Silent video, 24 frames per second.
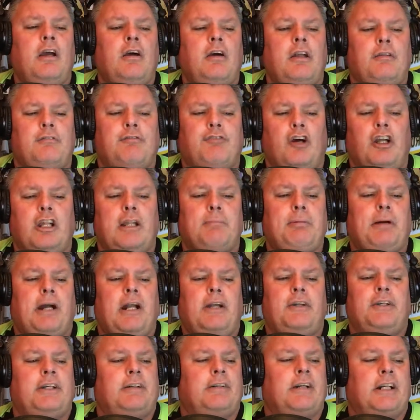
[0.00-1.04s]
and fall
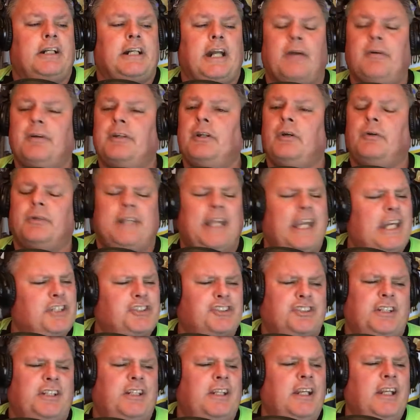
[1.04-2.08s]
apart near our current
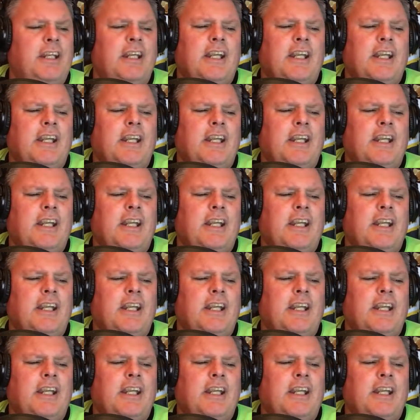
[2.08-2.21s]
location."